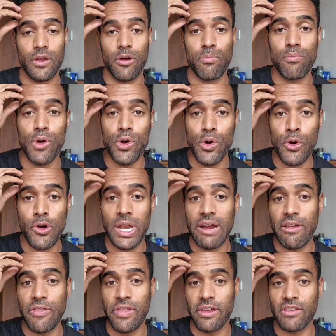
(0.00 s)
mood and
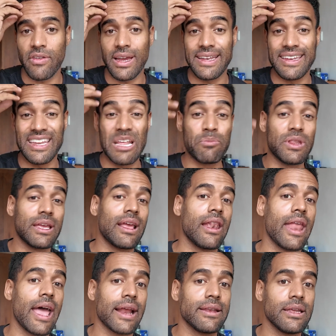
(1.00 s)
everything is very deeply
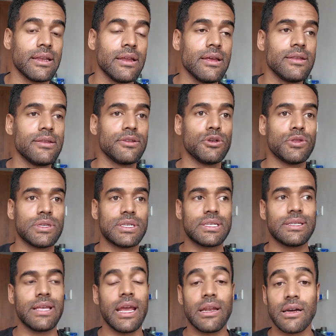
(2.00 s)
connected to the
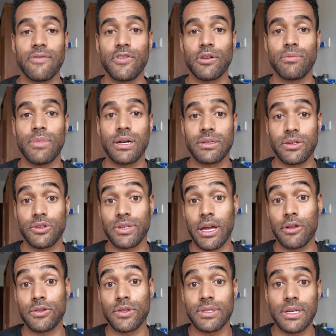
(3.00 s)
state of your
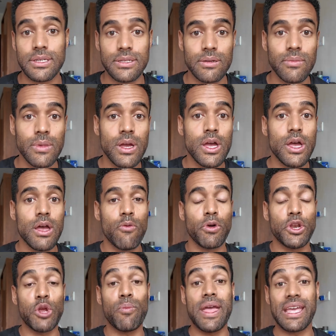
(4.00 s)
musculoskeletal system.
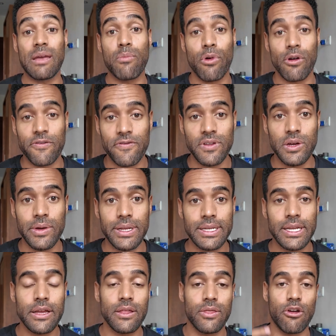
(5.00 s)
When you make it more
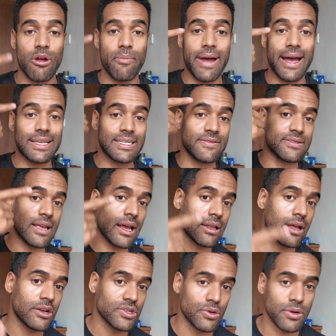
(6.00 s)
fluent, there are massive
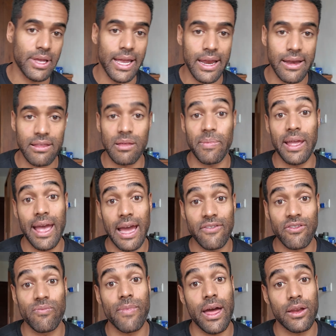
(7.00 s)
psychological gains to be
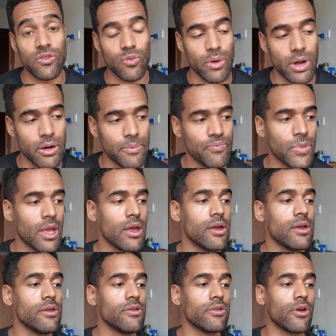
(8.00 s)
had from that as well.
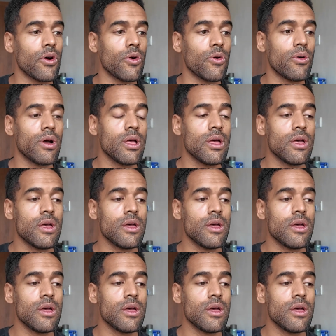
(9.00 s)
So